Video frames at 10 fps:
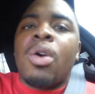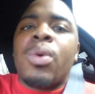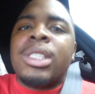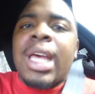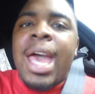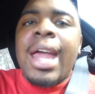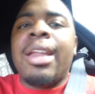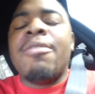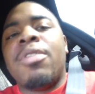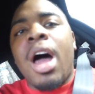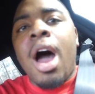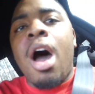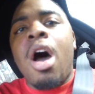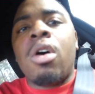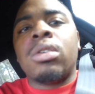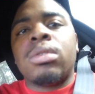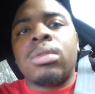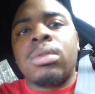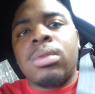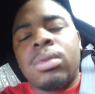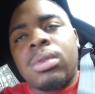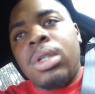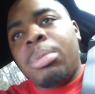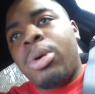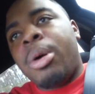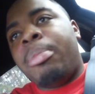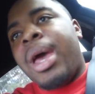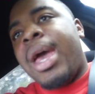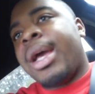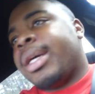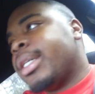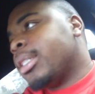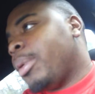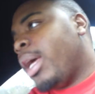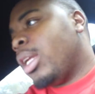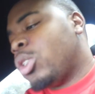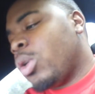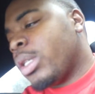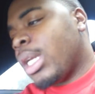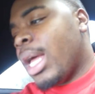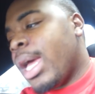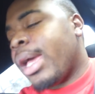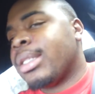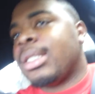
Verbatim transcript: What's happening, vlog? Your boy back, cuz. I'm headed towards class,